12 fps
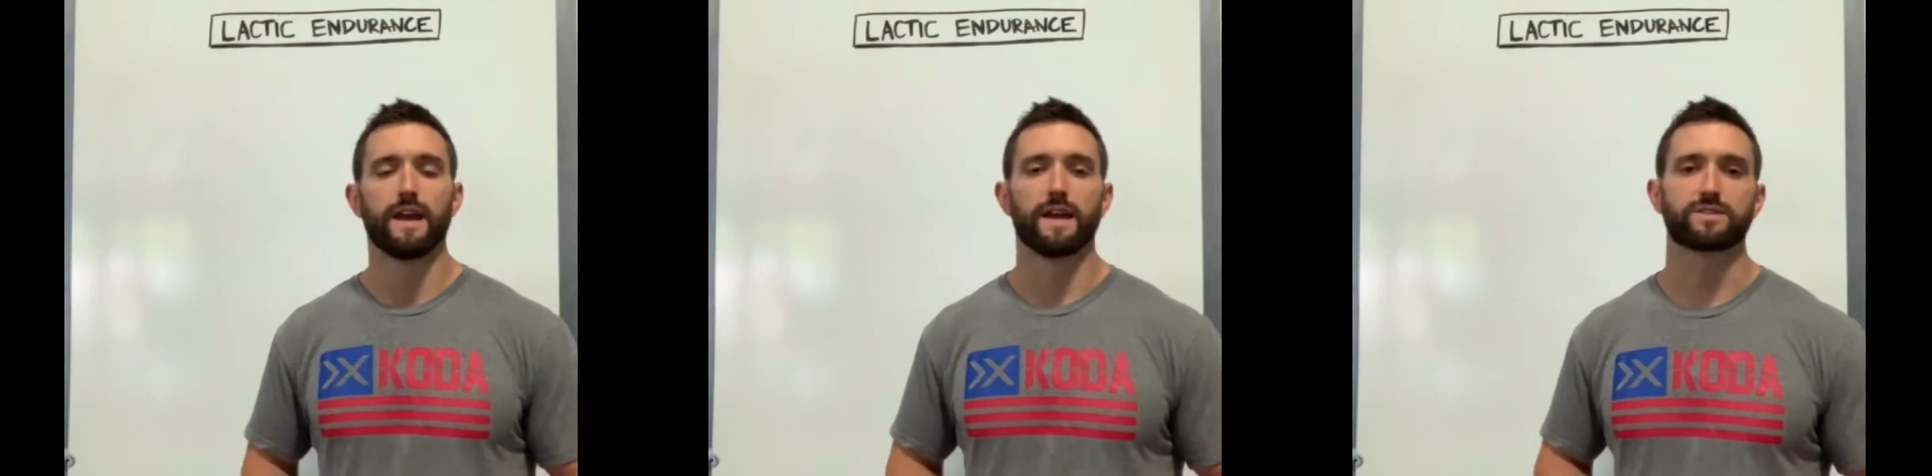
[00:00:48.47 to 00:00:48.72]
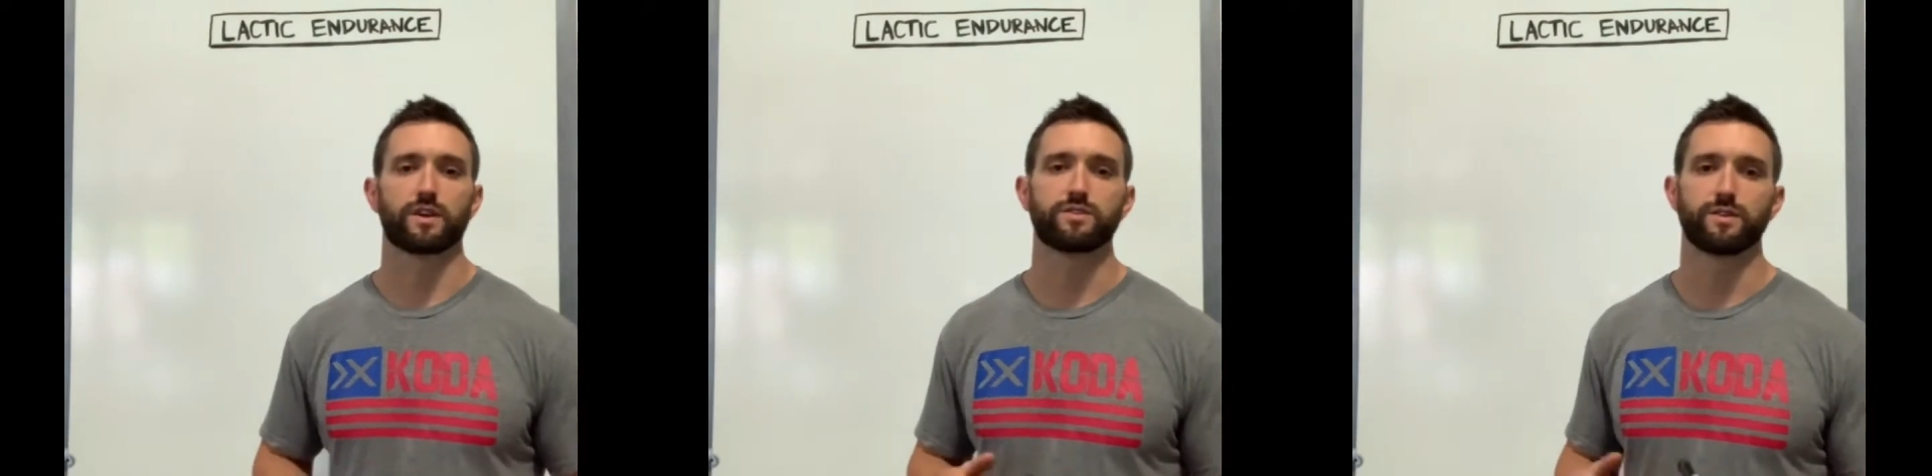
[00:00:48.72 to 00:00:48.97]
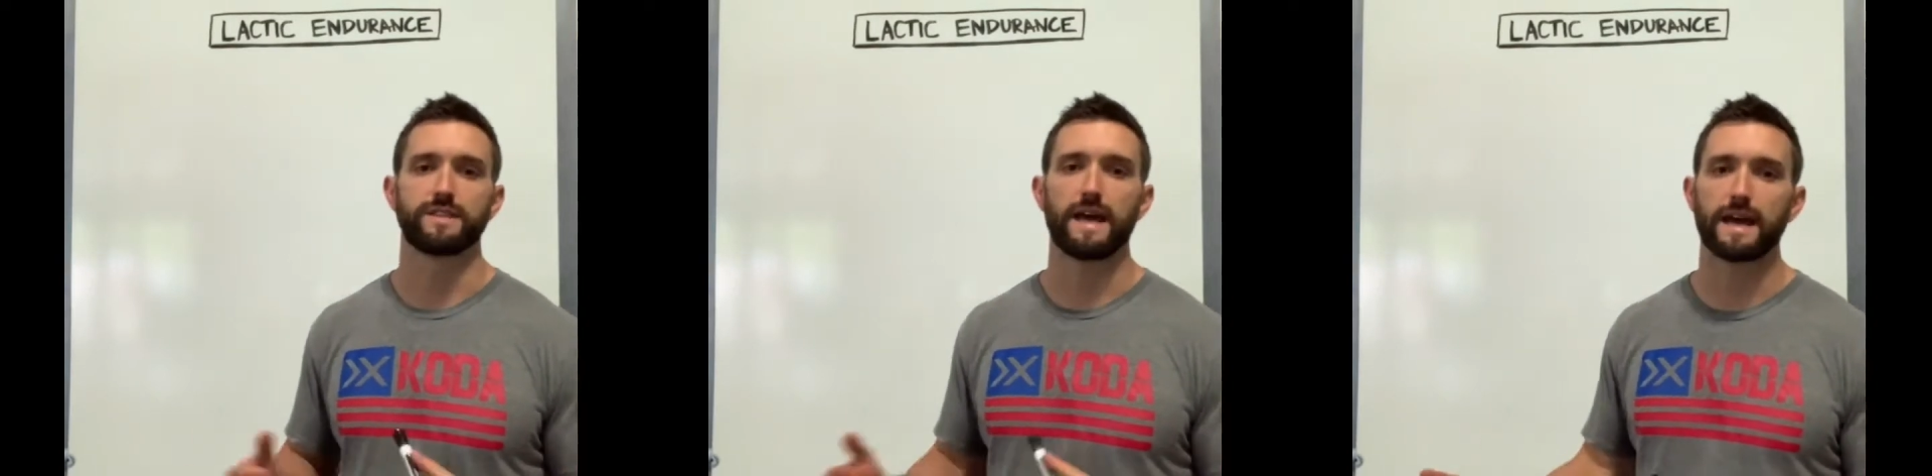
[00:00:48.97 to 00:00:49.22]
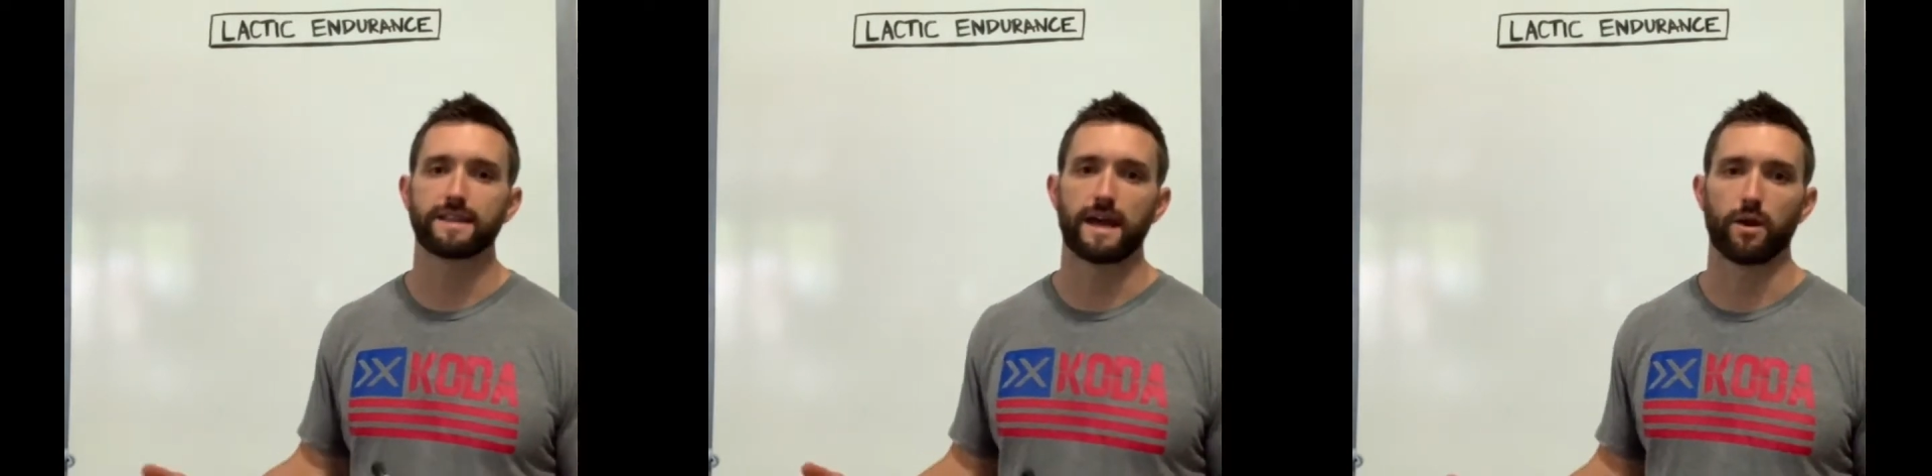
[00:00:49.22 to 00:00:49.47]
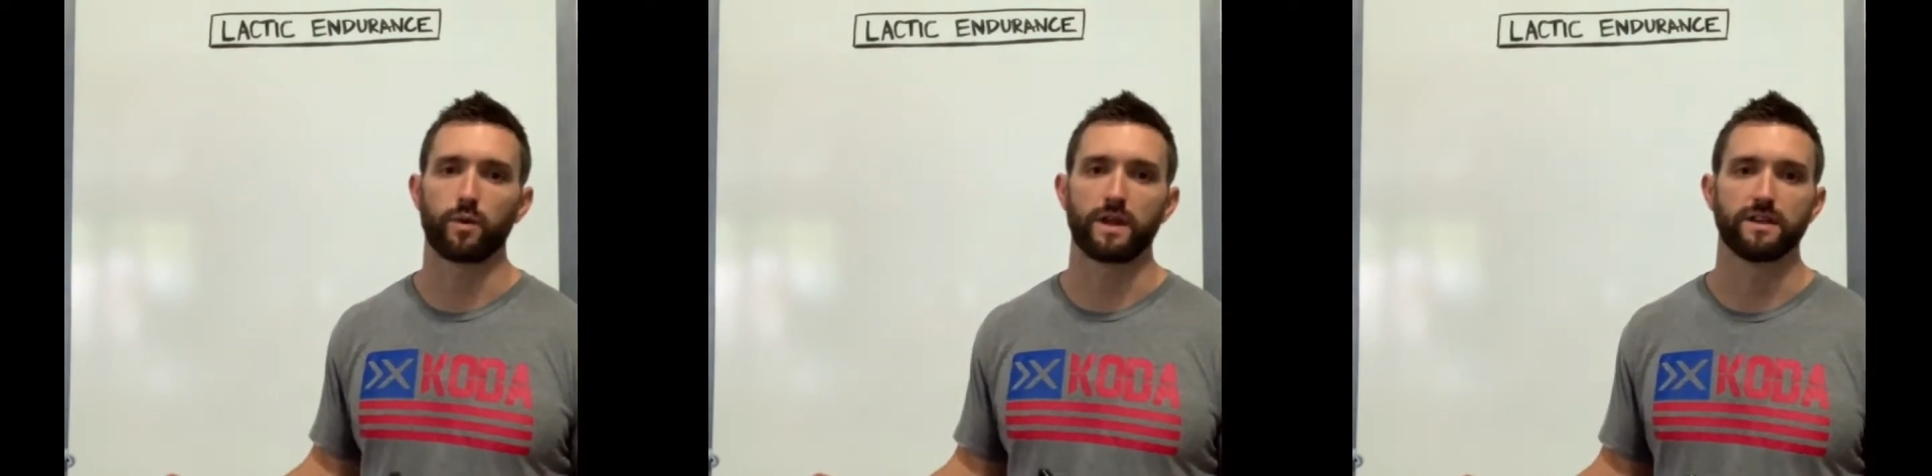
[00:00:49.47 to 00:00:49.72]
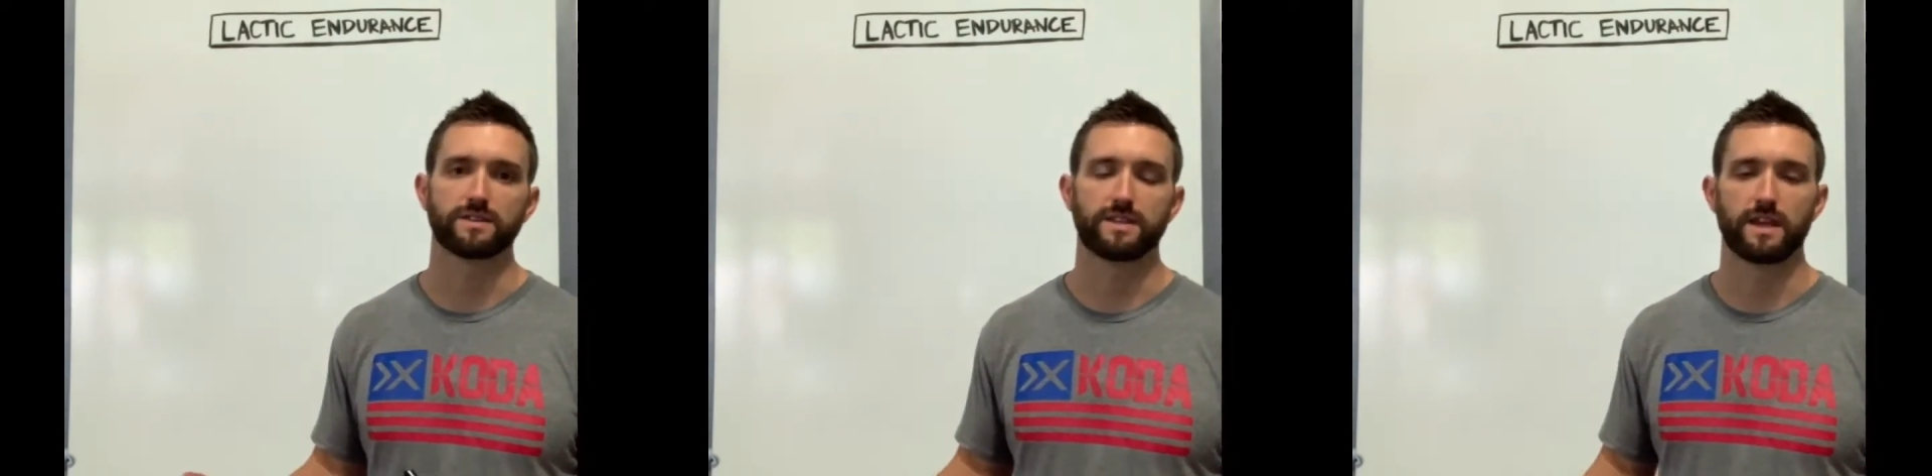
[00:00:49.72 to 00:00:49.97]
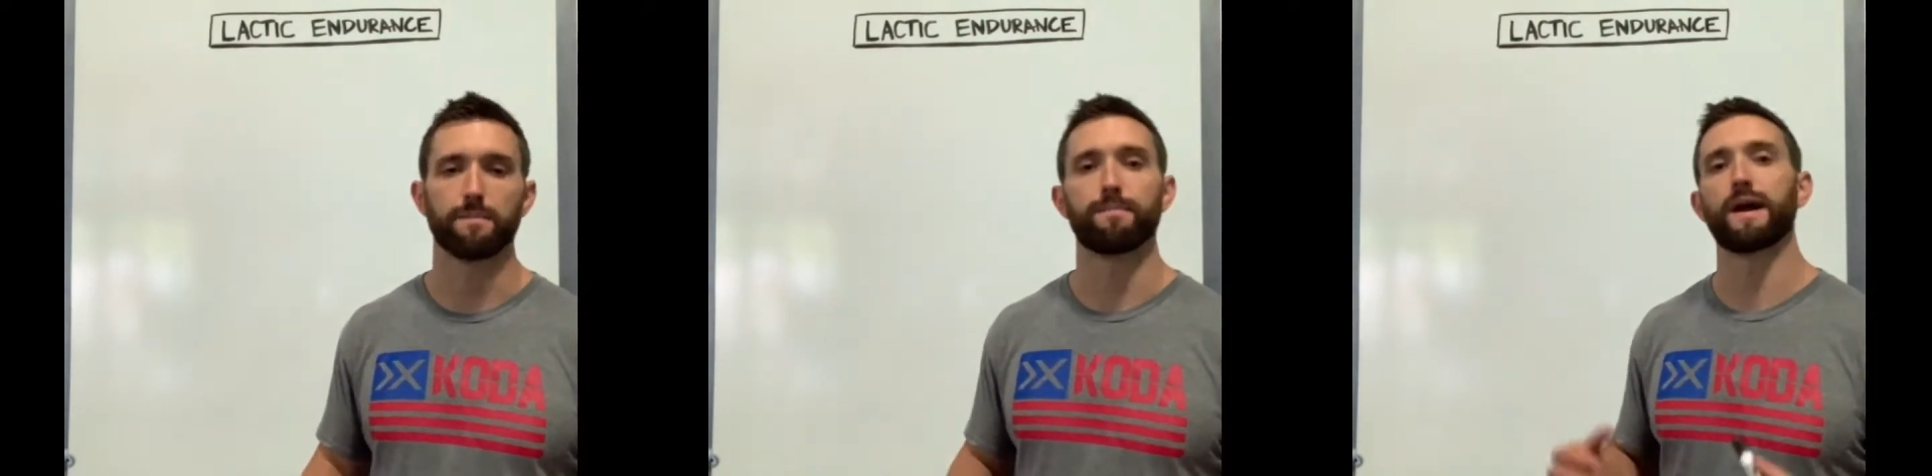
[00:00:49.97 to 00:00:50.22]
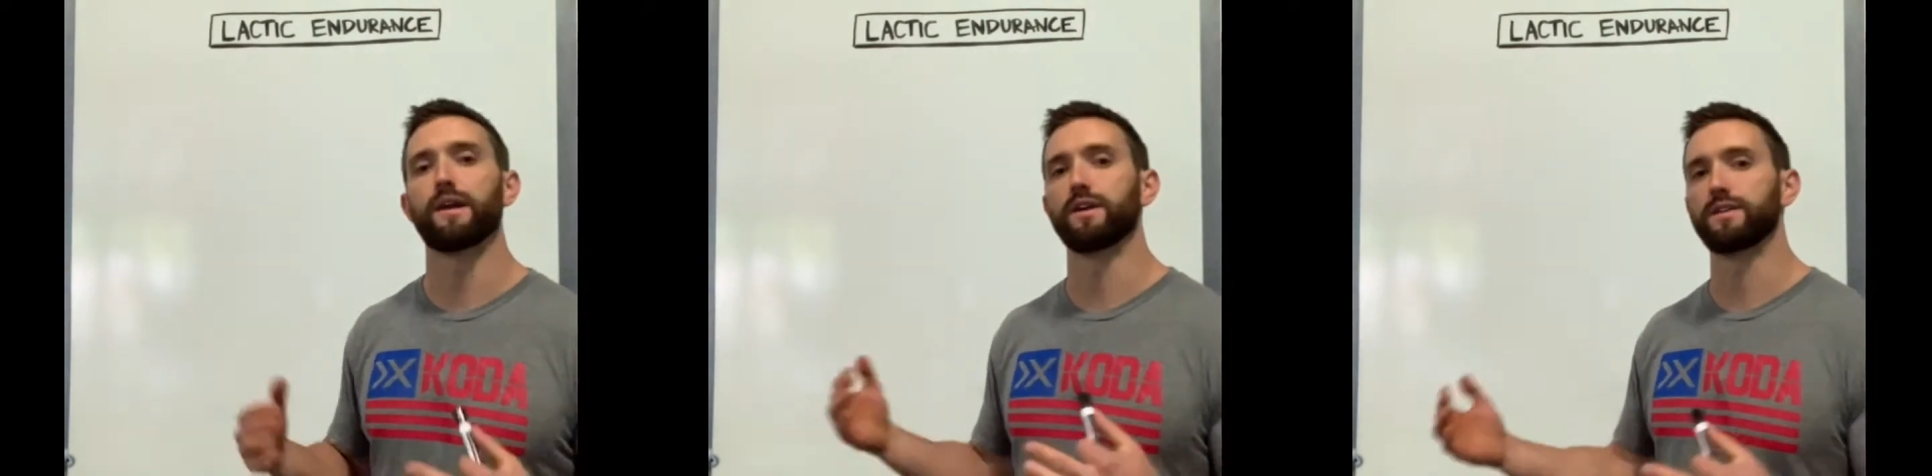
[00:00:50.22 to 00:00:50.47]
and start to attack that weakness to get
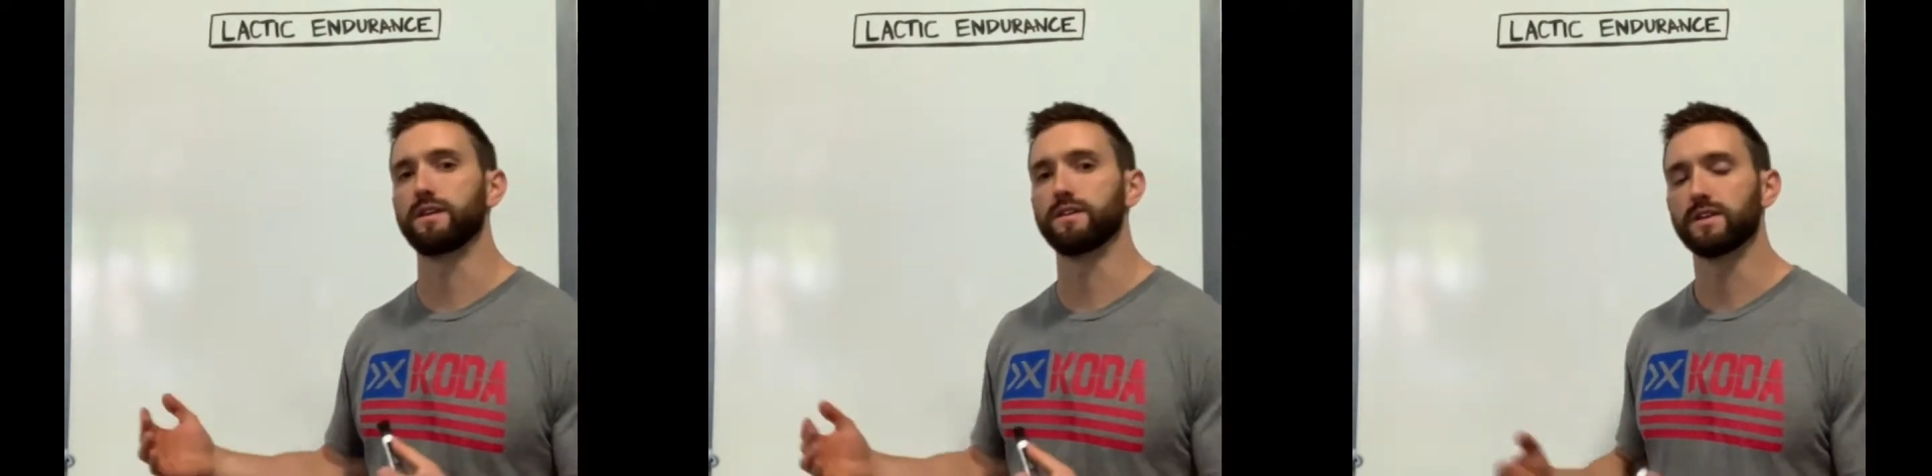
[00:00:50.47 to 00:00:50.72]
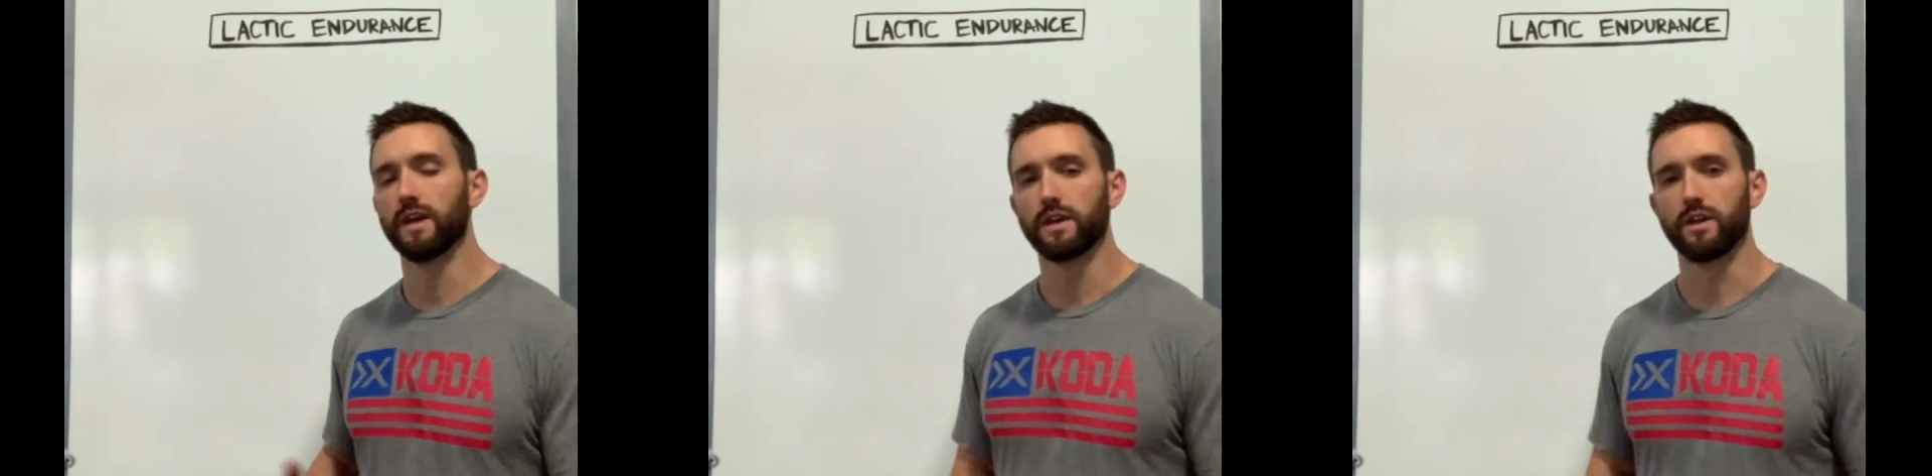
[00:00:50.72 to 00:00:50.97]
better at these,